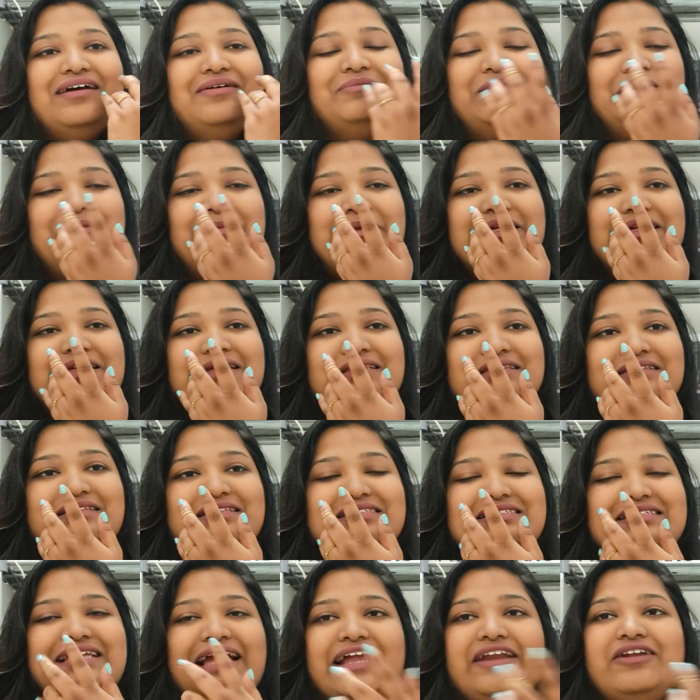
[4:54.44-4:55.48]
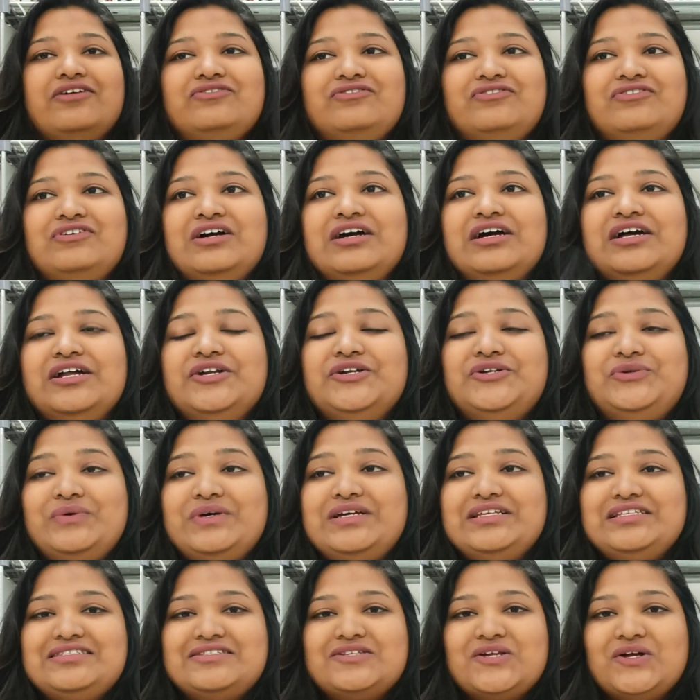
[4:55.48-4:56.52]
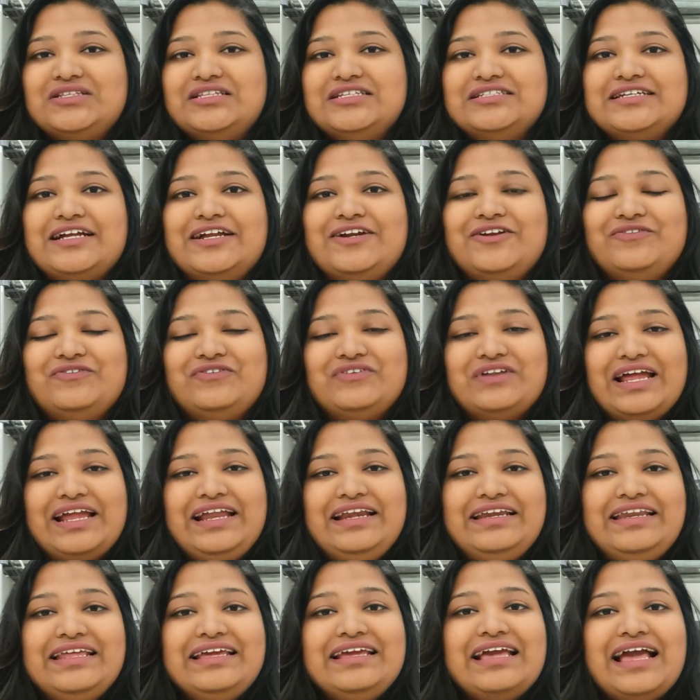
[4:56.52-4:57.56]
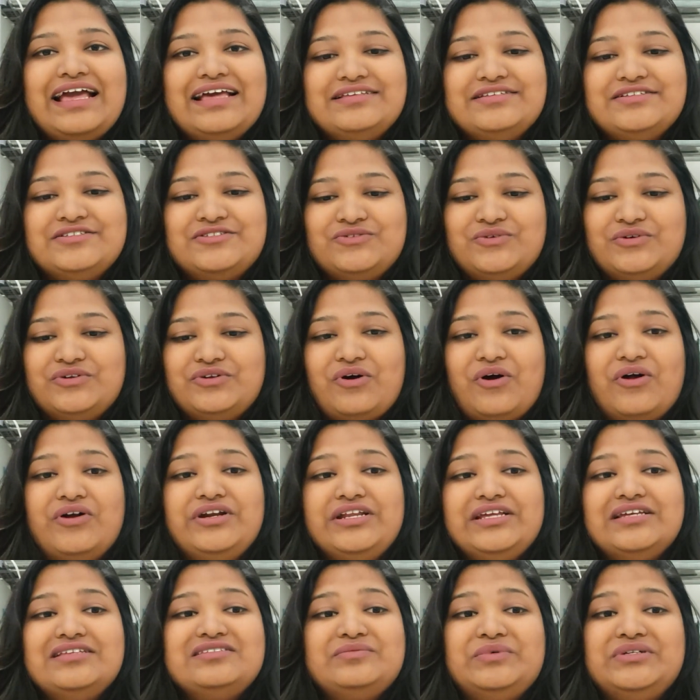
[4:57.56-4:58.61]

maybe this kind of twist or this kind of writing has its own audience,